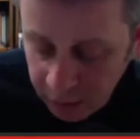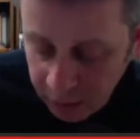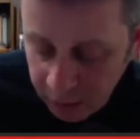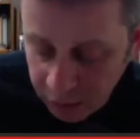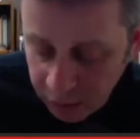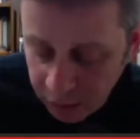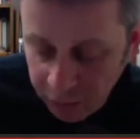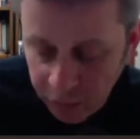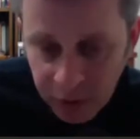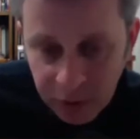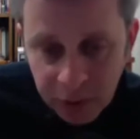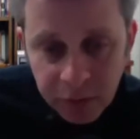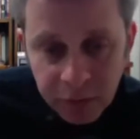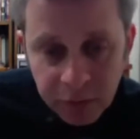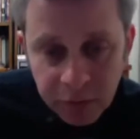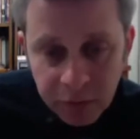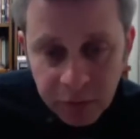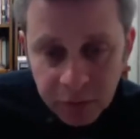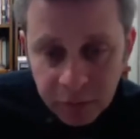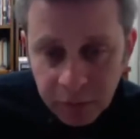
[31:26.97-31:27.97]
A reviewer
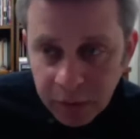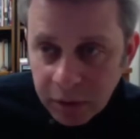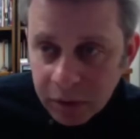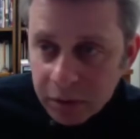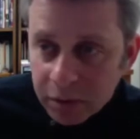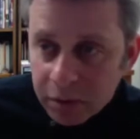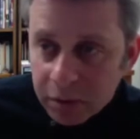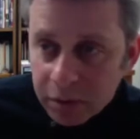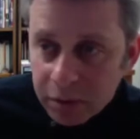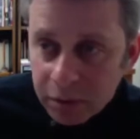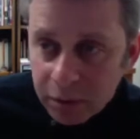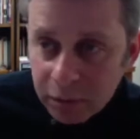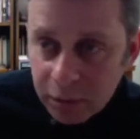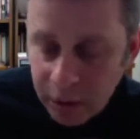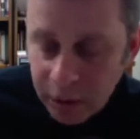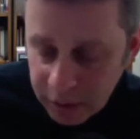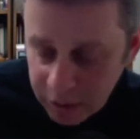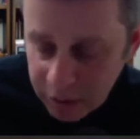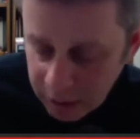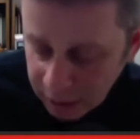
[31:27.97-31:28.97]
of the book,
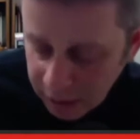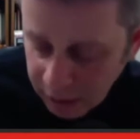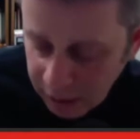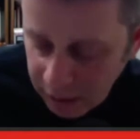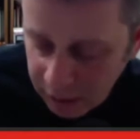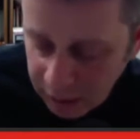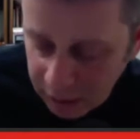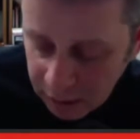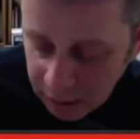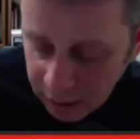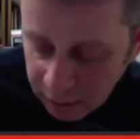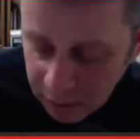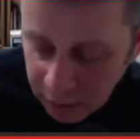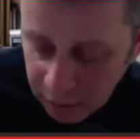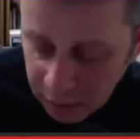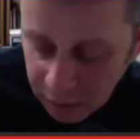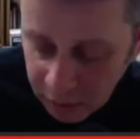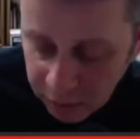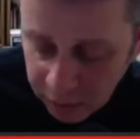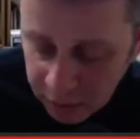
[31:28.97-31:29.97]
Rachel Kiddy of the
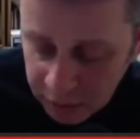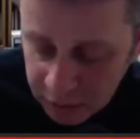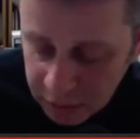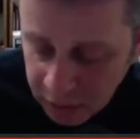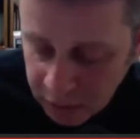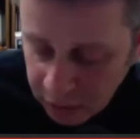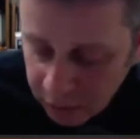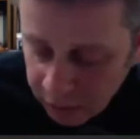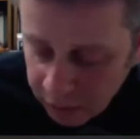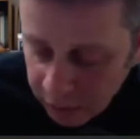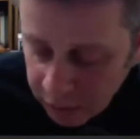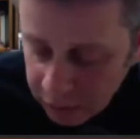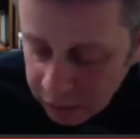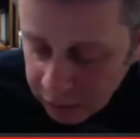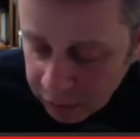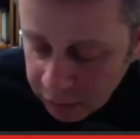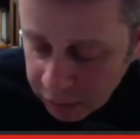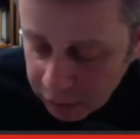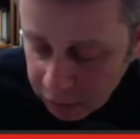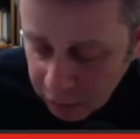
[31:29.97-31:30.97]
University of
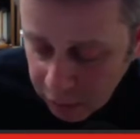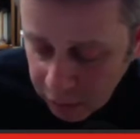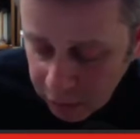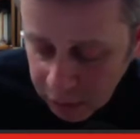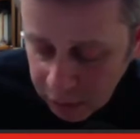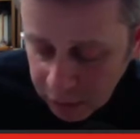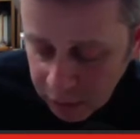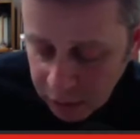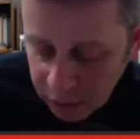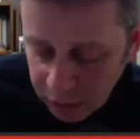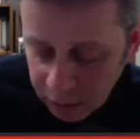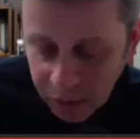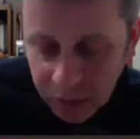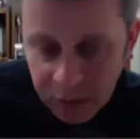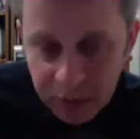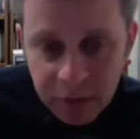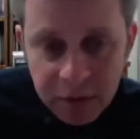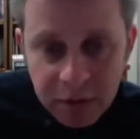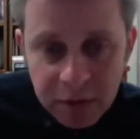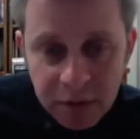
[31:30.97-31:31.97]
Oxford, wrote in the
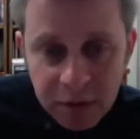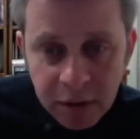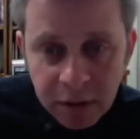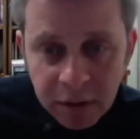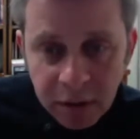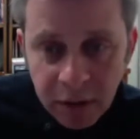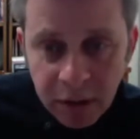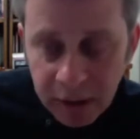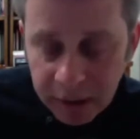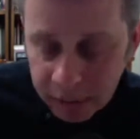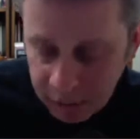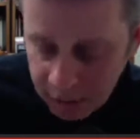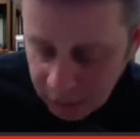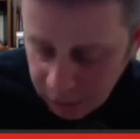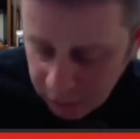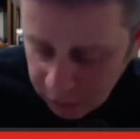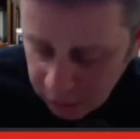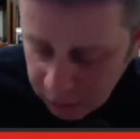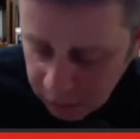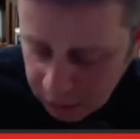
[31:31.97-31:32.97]
British journal
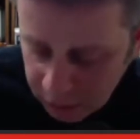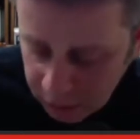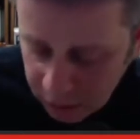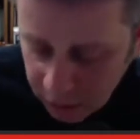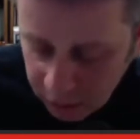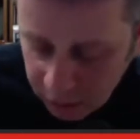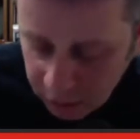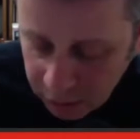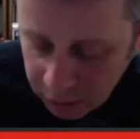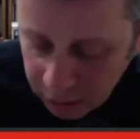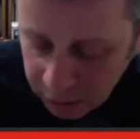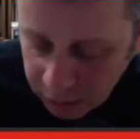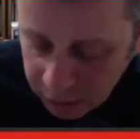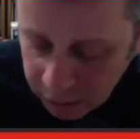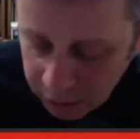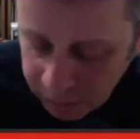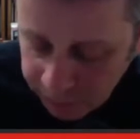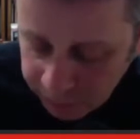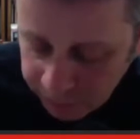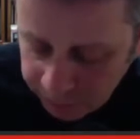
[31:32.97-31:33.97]
Antiquity, and I
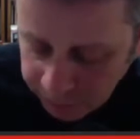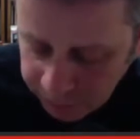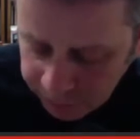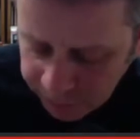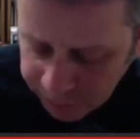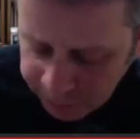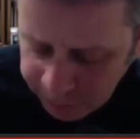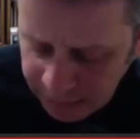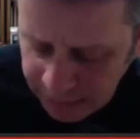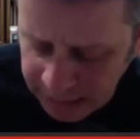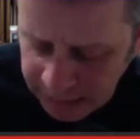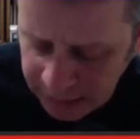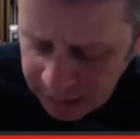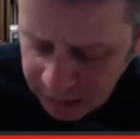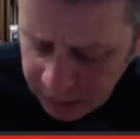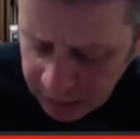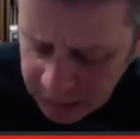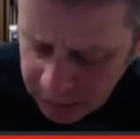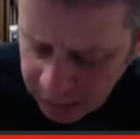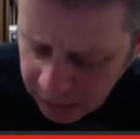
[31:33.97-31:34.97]
quote,
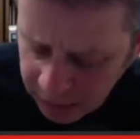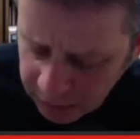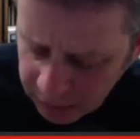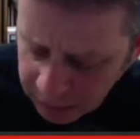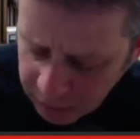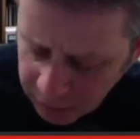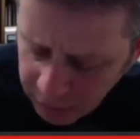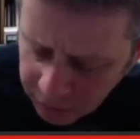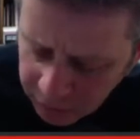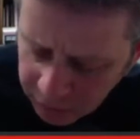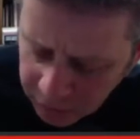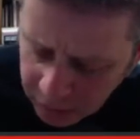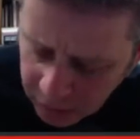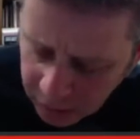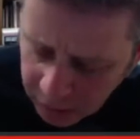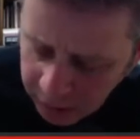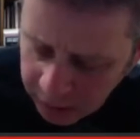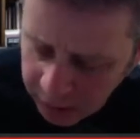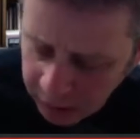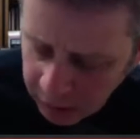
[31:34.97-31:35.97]
"As an ethnographic
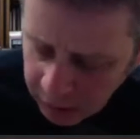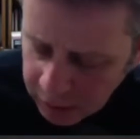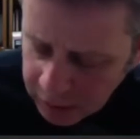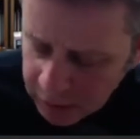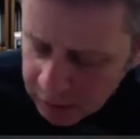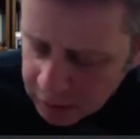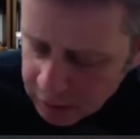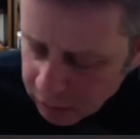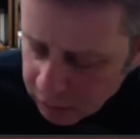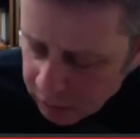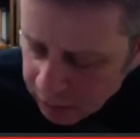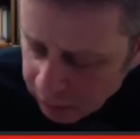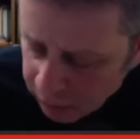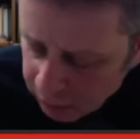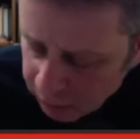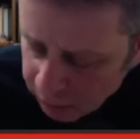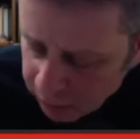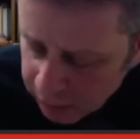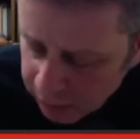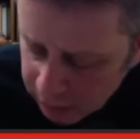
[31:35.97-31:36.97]
archaeologist
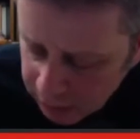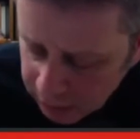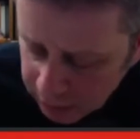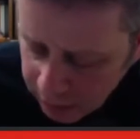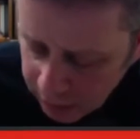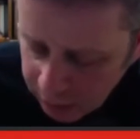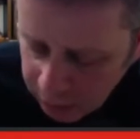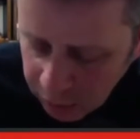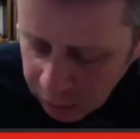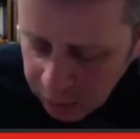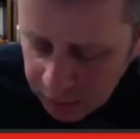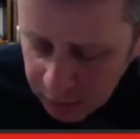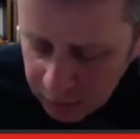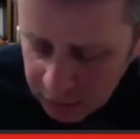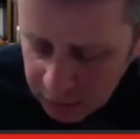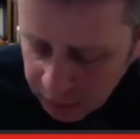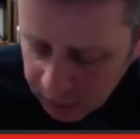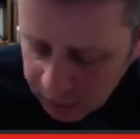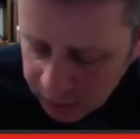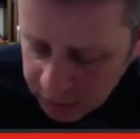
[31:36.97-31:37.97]
working with contemporary
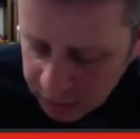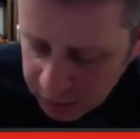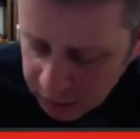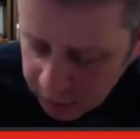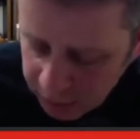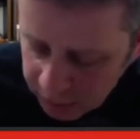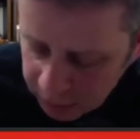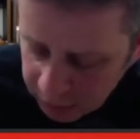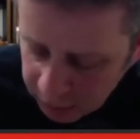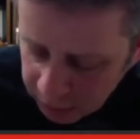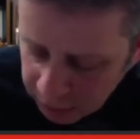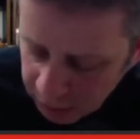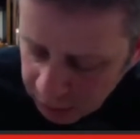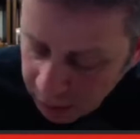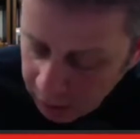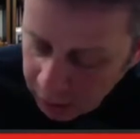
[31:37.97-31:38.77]
displaced people